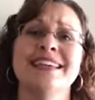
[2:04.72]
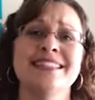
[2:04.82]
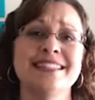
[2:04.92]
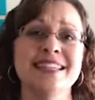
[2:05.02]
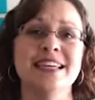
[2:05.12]

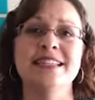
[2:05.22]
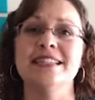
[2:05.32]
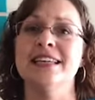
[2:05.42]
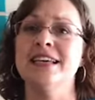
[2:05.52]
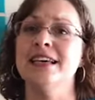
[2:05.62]
it's
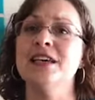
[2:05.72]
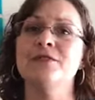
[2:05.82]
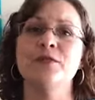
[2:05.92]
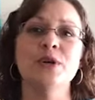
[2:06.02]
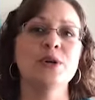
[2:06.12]

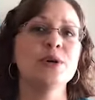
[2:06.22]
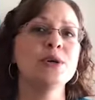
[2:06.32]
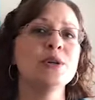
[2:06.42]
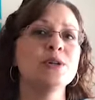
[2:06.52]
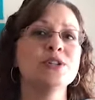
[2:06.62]
easy if
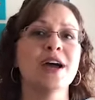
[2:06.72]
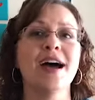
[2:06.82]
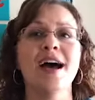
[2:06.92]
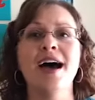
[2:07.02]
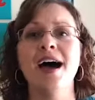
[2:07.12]
you try.